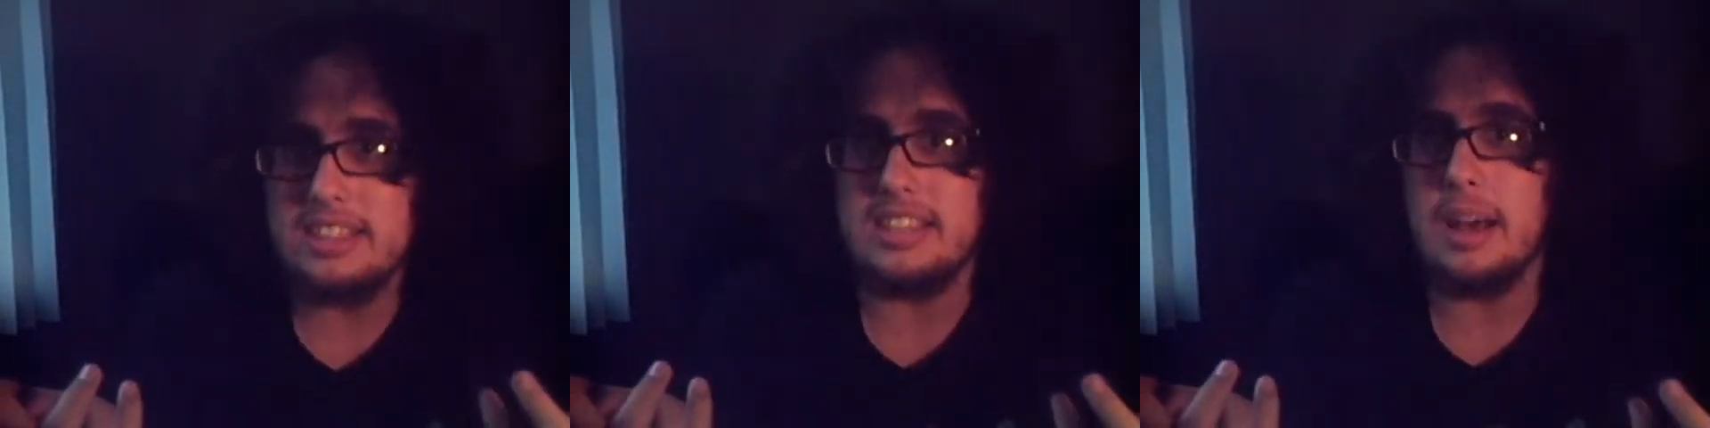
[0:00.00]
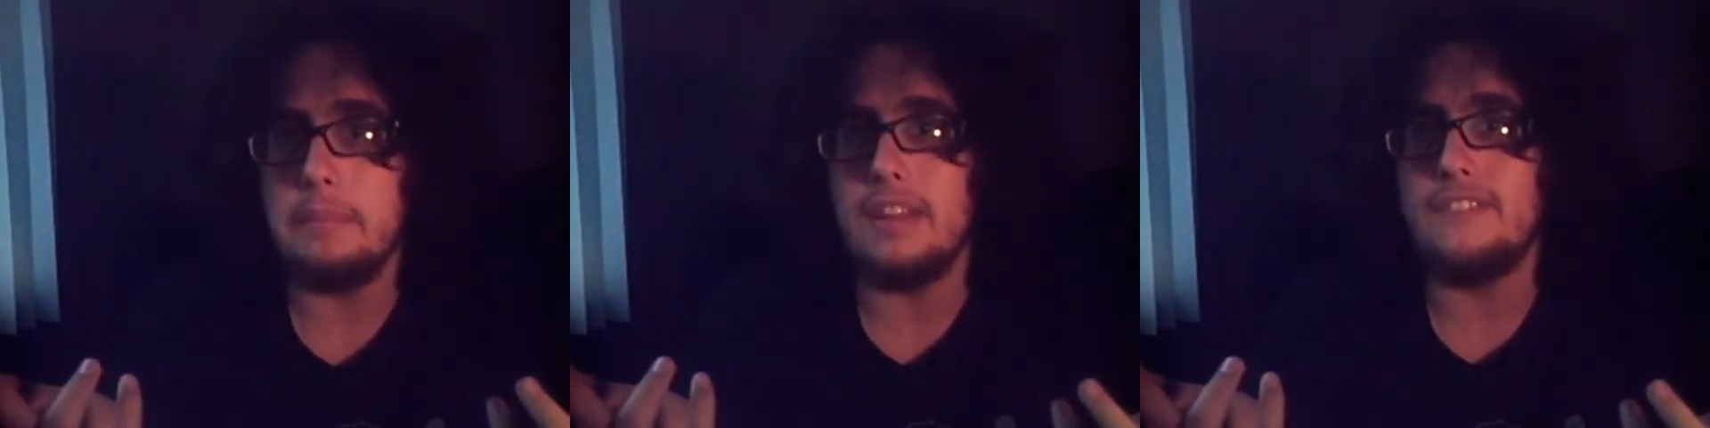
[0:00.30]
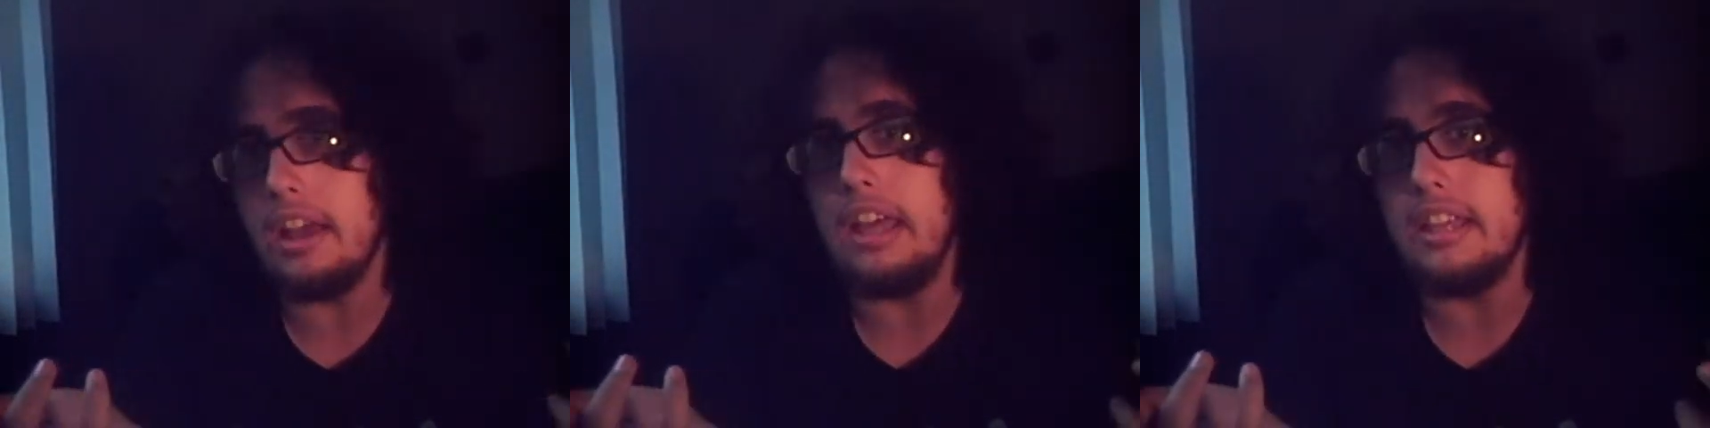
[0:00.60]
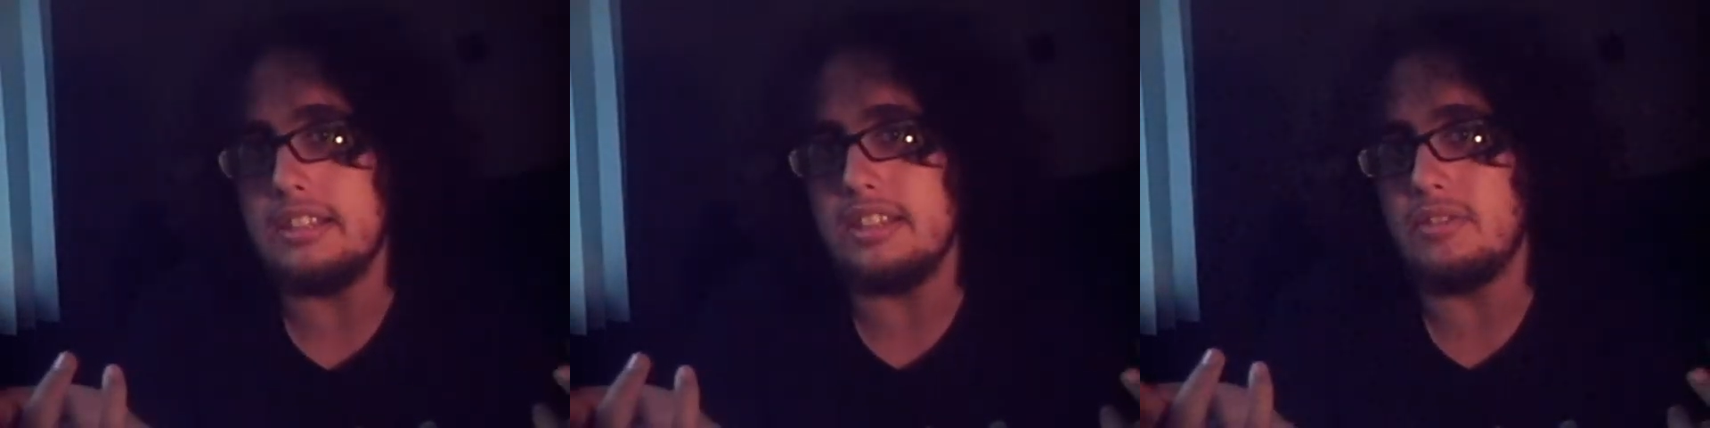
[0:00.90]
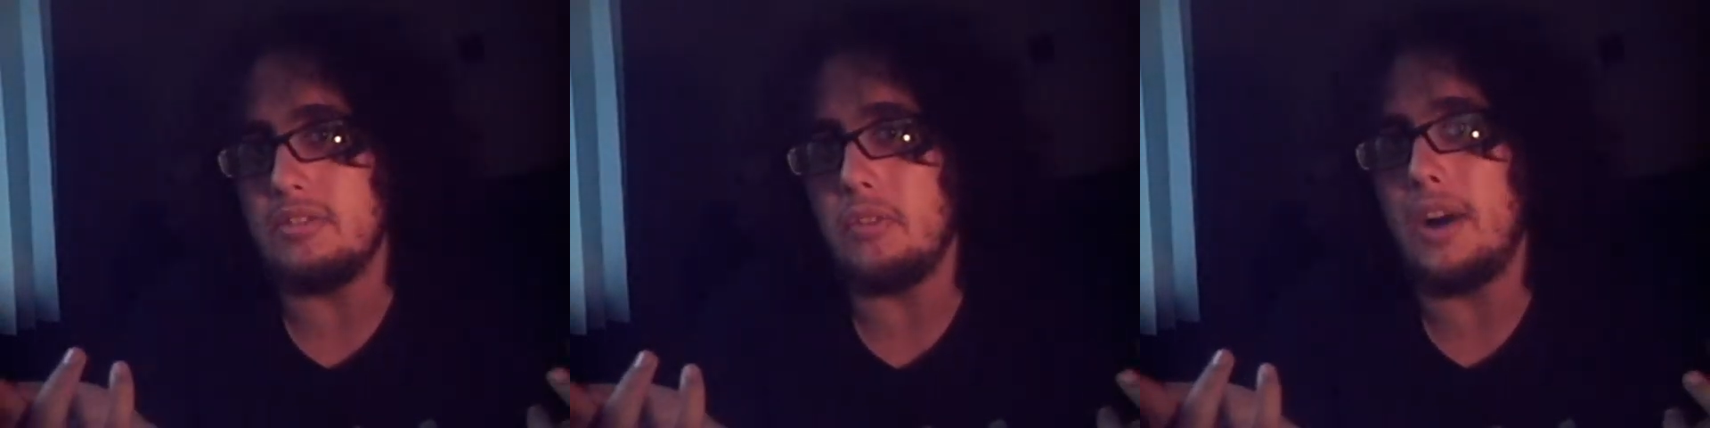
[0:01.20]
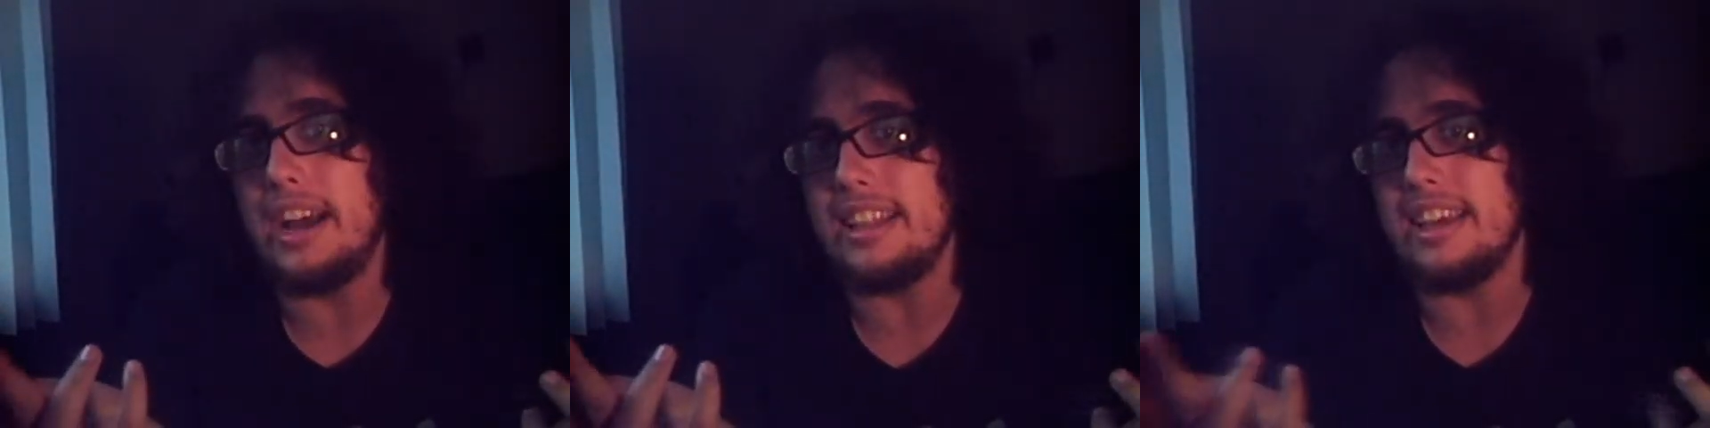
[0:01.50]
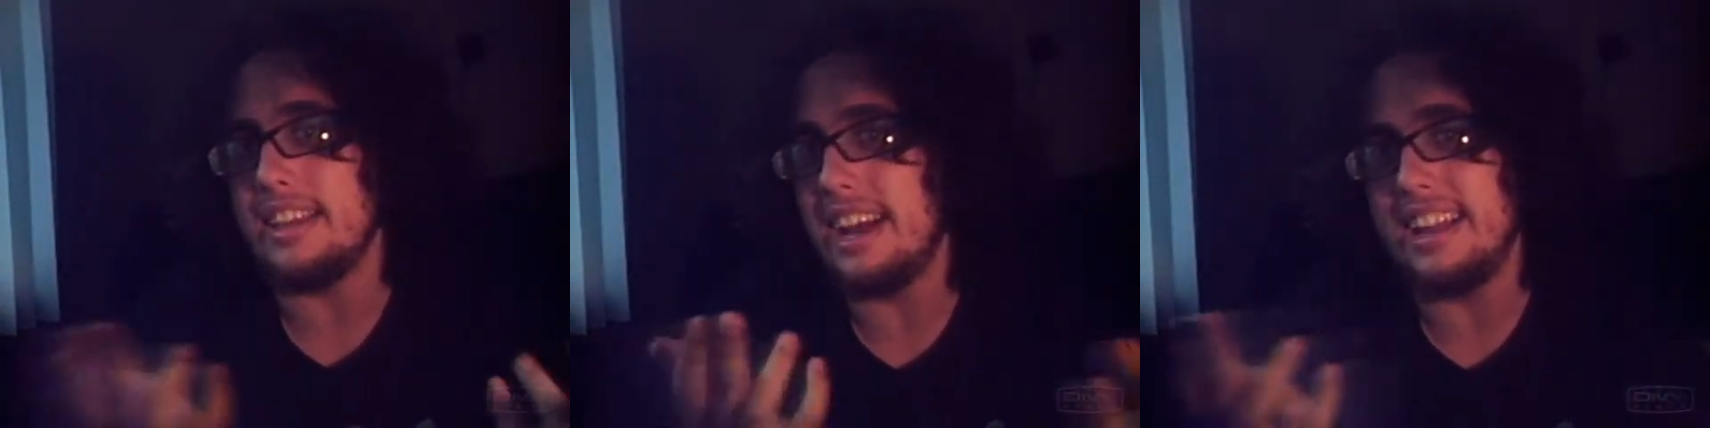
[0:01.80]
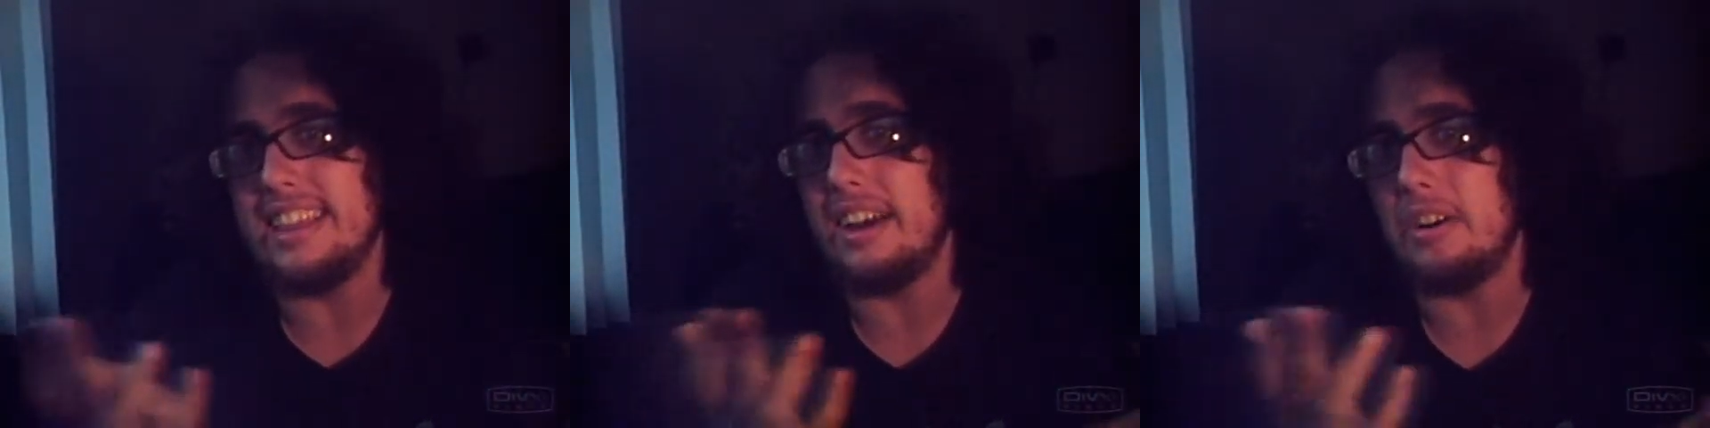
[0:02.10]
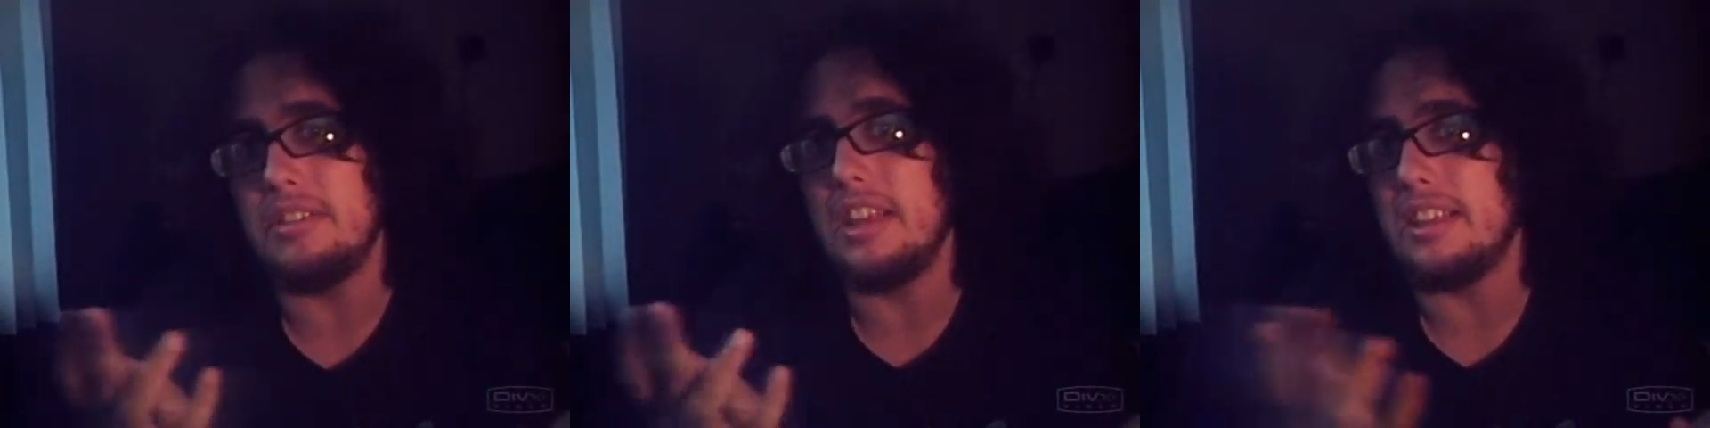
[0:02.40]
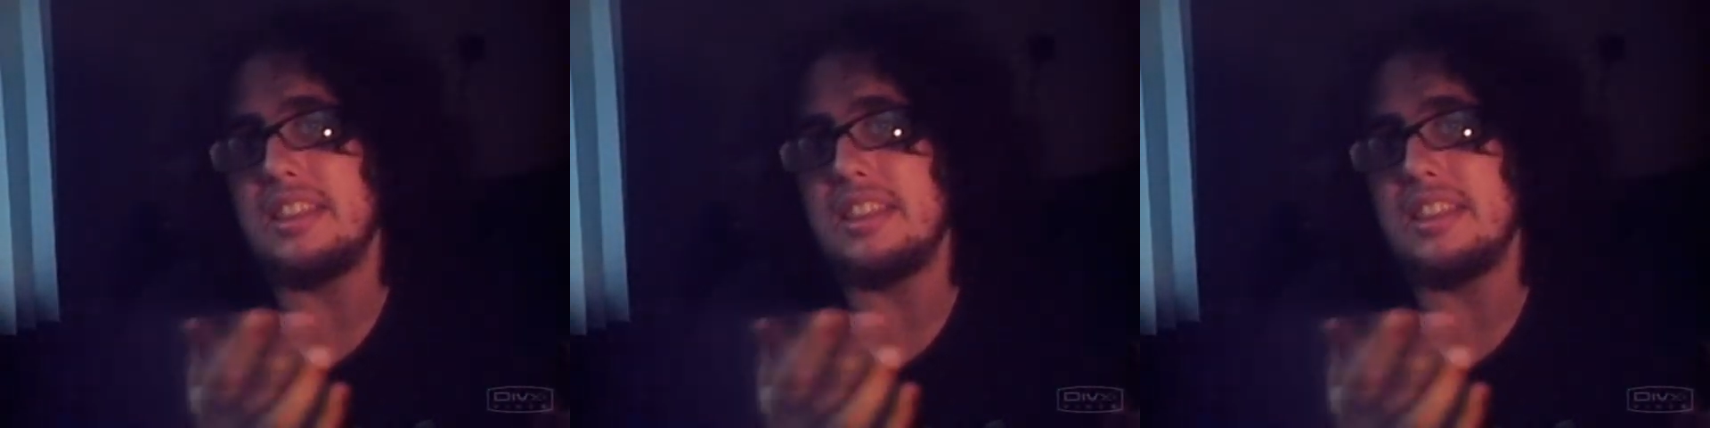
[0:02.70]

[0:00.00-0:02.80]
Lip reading: this company is widely not known.